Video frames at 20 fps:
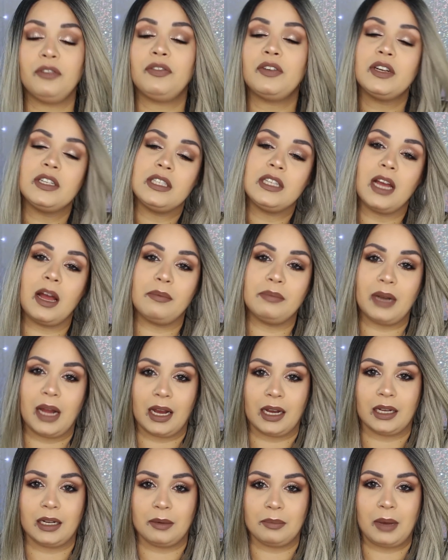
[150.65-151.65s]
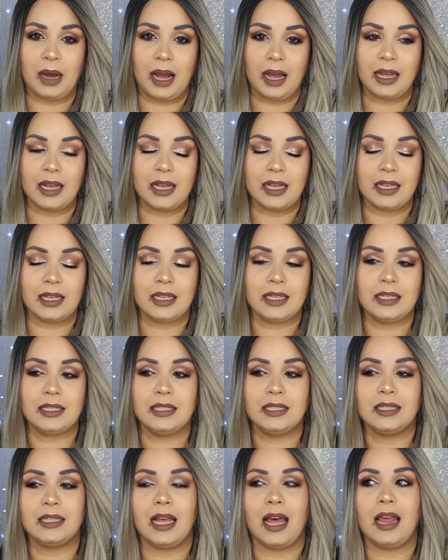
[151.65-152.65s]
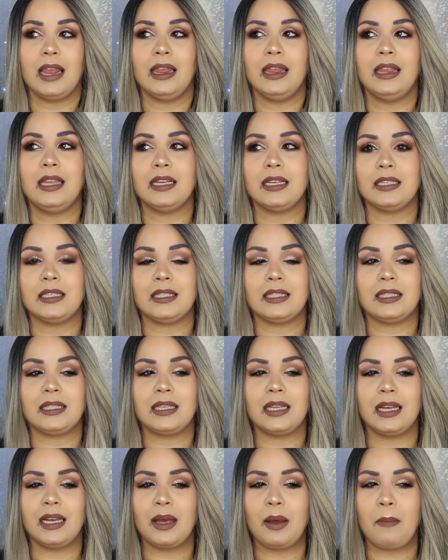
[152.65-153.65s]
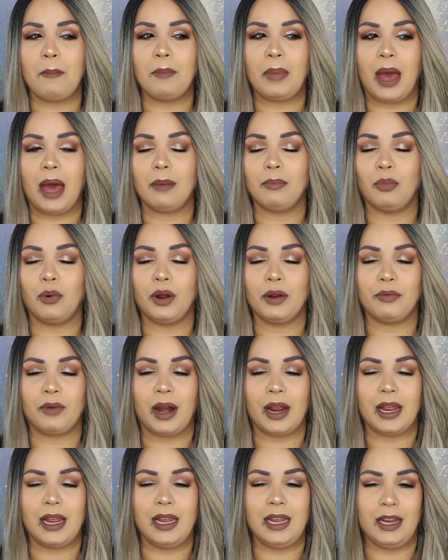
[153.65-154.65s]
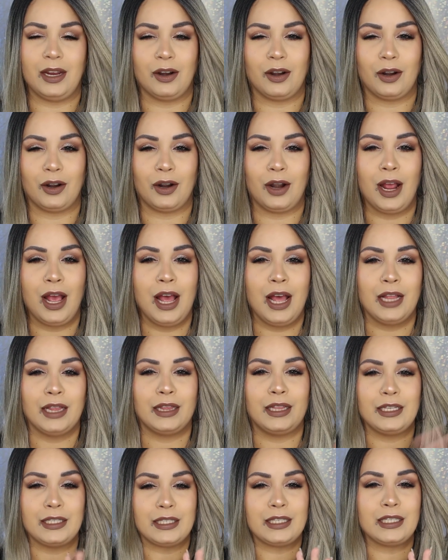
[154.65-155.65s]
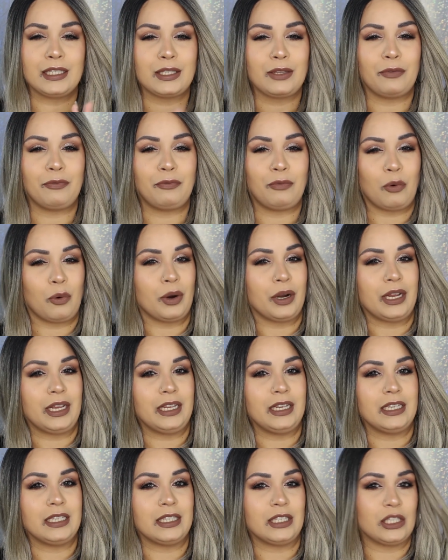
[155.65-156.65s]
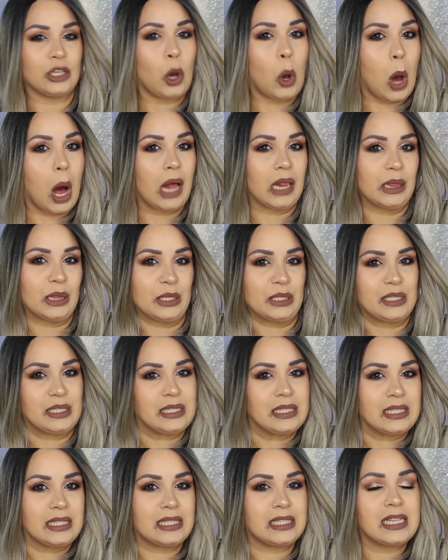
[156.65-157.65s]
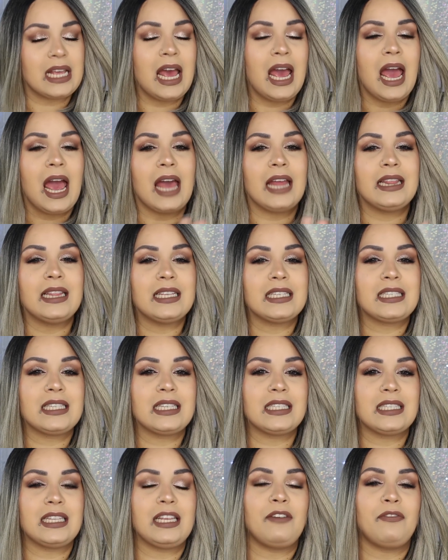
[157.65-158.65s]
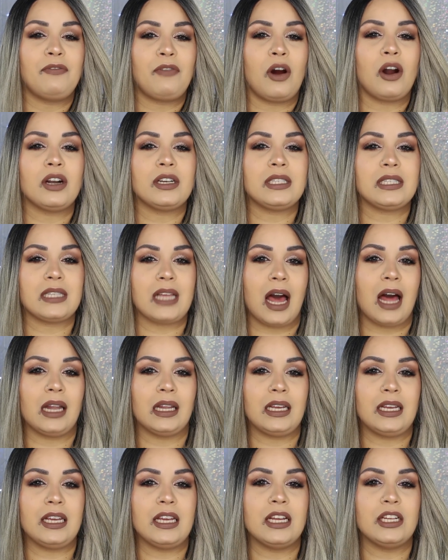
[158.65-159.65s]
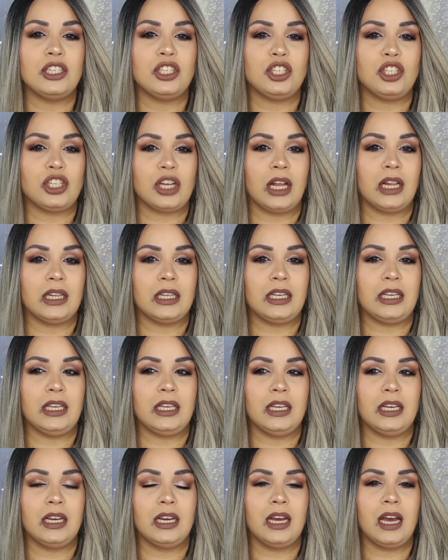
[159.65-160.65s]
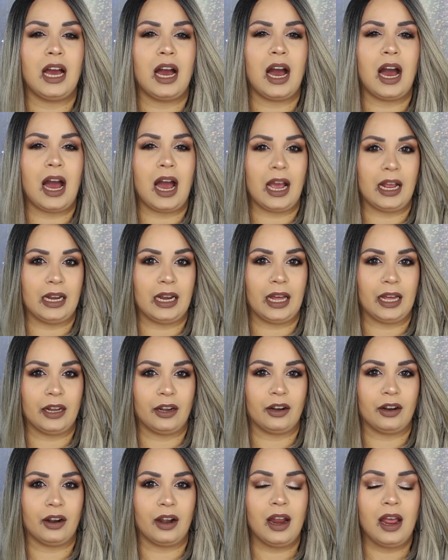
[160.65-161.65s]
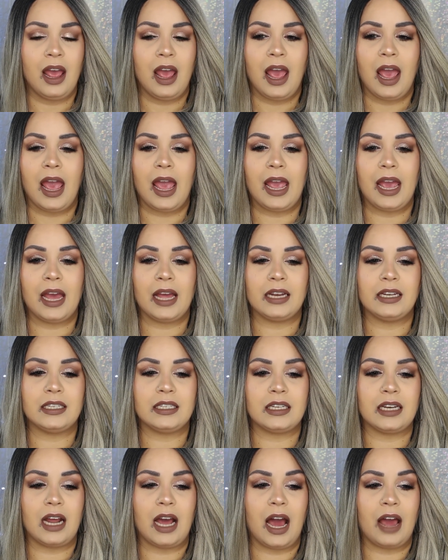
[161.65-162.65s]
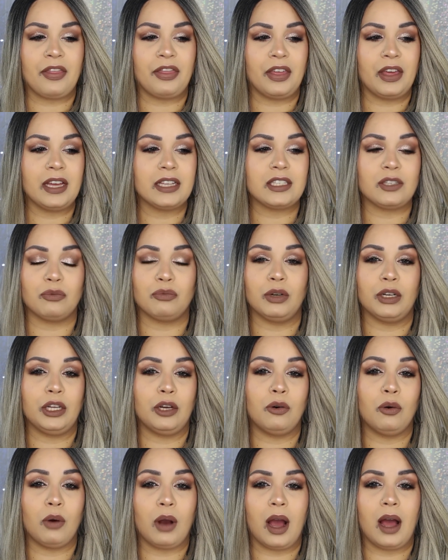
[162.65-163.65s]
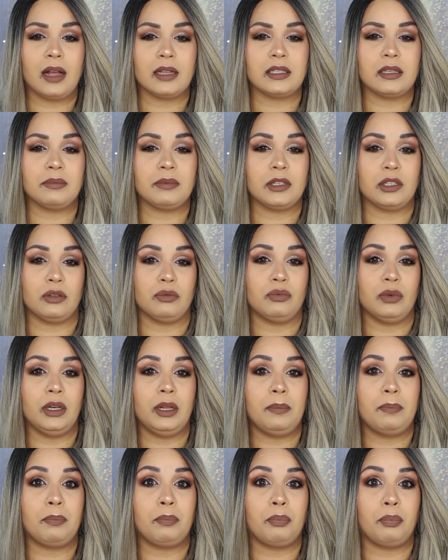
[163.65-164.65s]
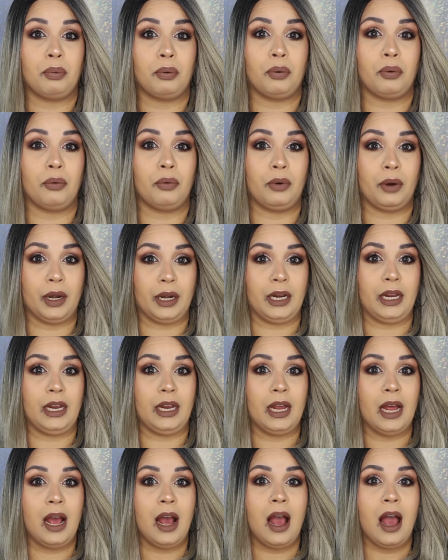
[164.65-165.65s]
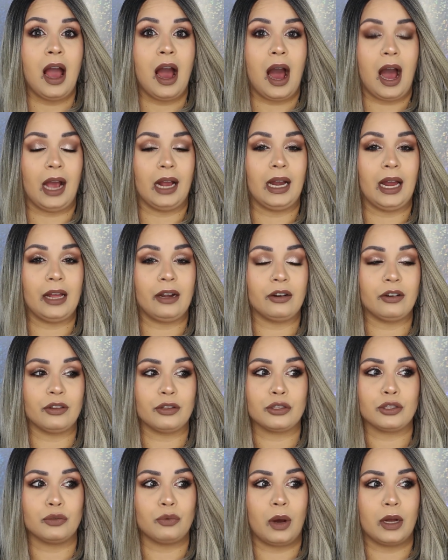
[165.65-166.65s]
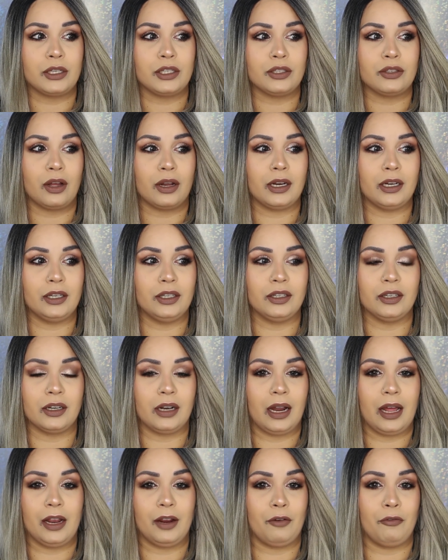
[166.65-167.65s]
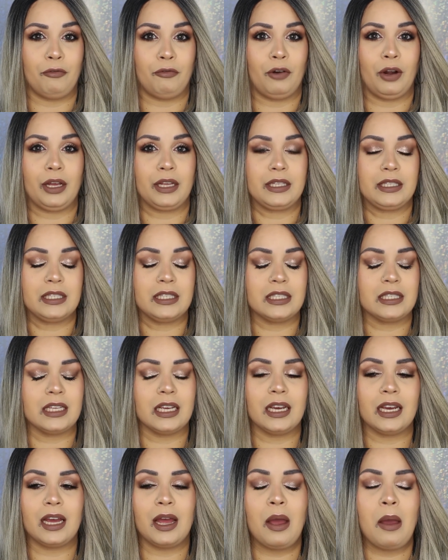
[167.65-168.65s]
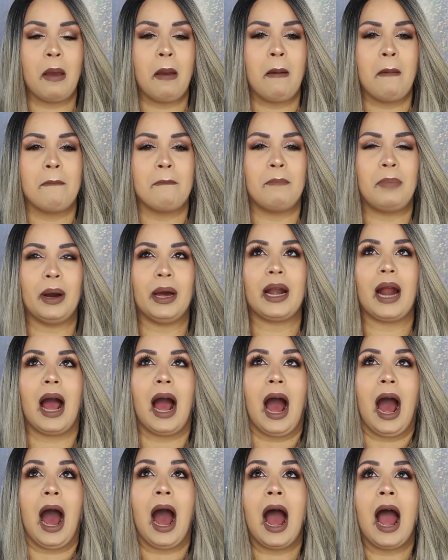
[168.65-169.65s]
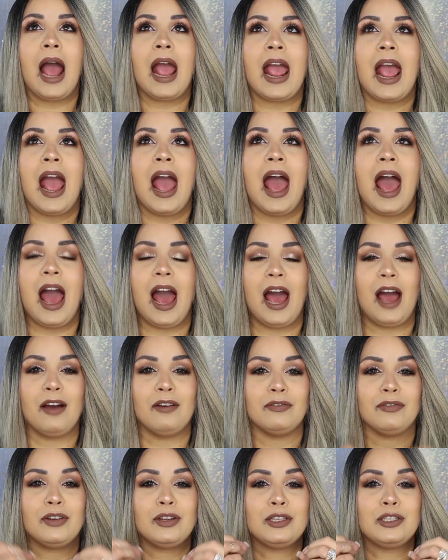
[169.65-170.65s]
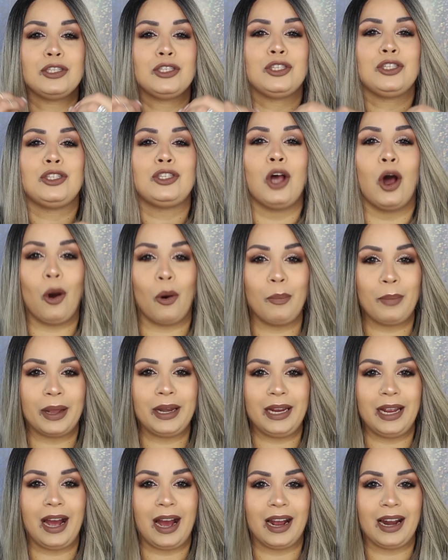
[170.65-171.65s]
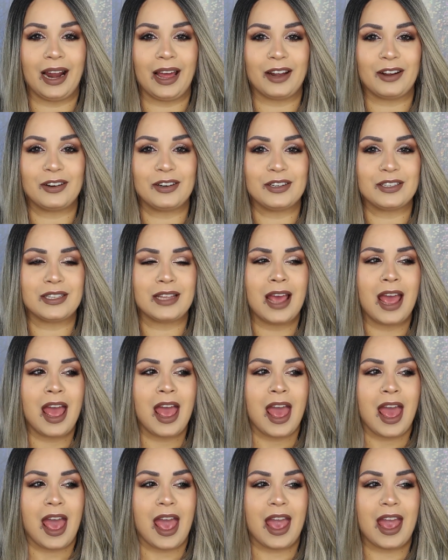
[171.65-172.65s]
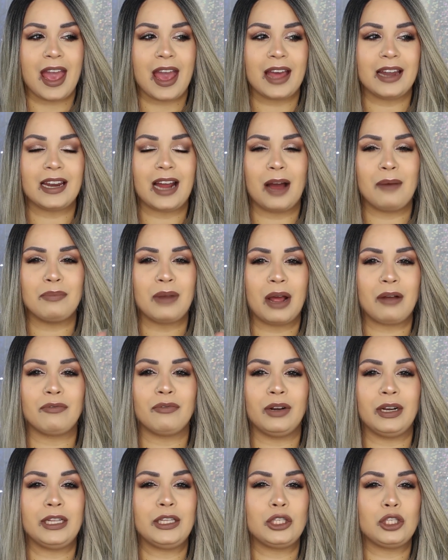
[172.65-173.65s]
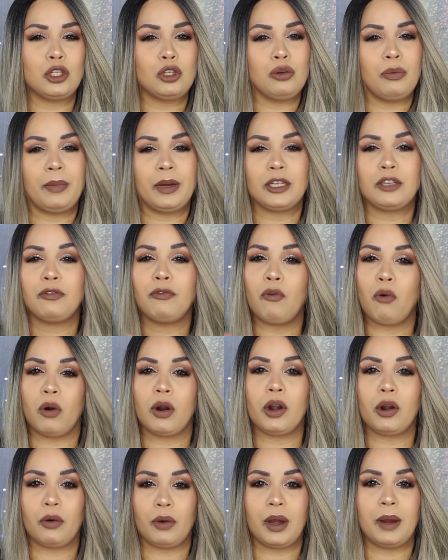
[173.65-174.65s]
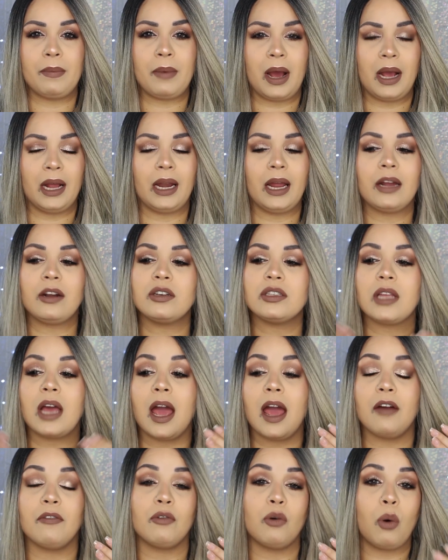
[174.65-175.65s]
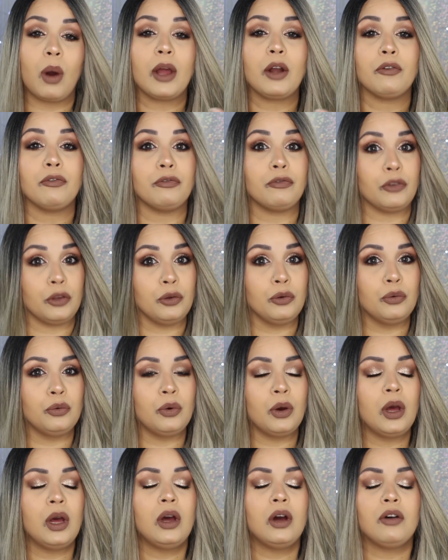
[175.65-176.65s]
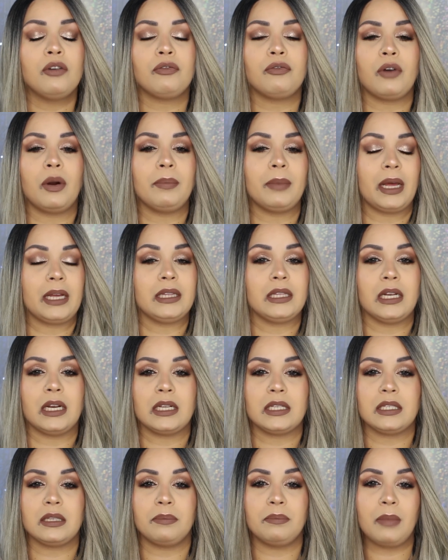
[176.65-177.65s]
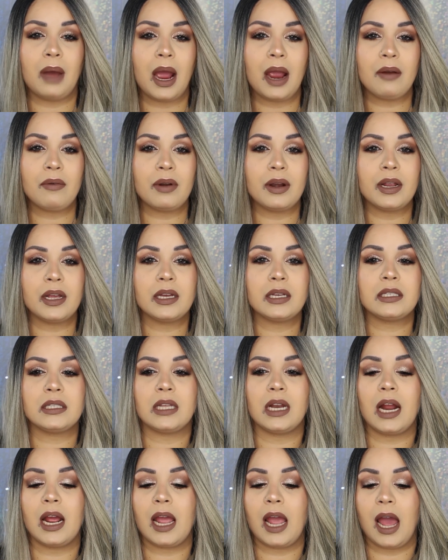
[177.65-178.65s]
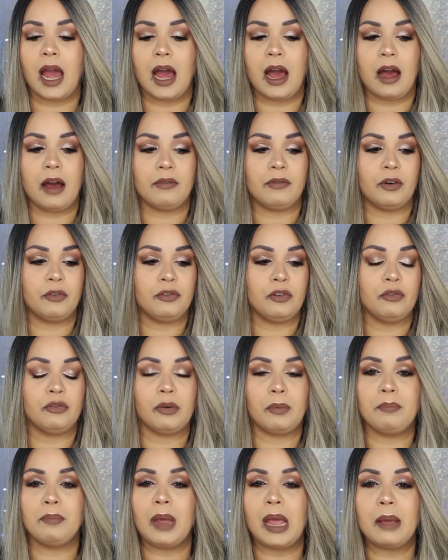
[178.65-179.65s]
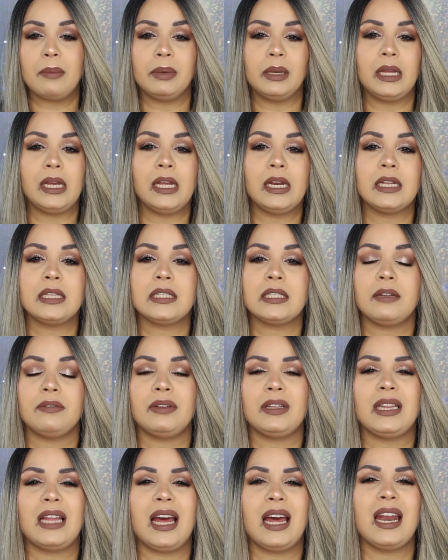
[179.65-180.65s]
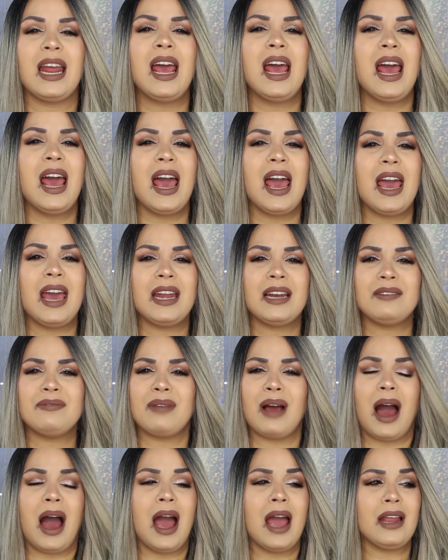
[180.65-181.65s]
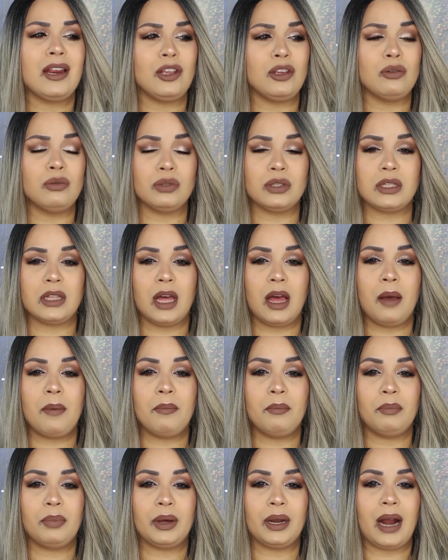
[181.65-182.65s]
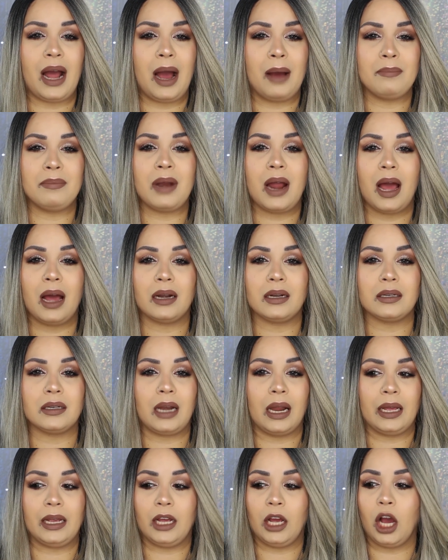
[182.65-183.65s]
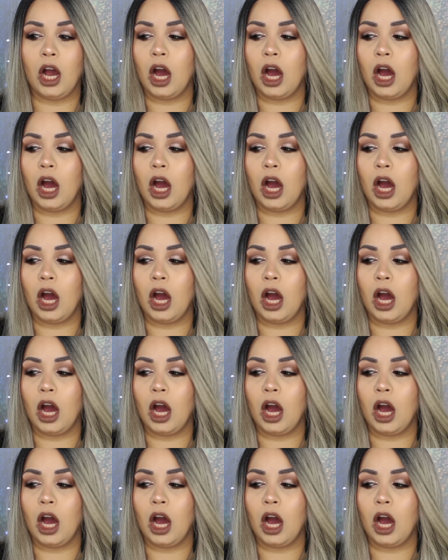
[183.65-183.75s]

The first thing I'm not going to buy is this bad boy right here. This is $40, and this is the Farsali Jelly Highlighter, and I think it's a really cool concept. It's a really pretty highlighter. The swatches on it look like freaking sick, but I have so many highlighters, and I'm not really too much for cream highlighters. I have quite a few from like Danessa Myricks, and I have a few from Maybelline and stuff like that, and I use them, but I'm not like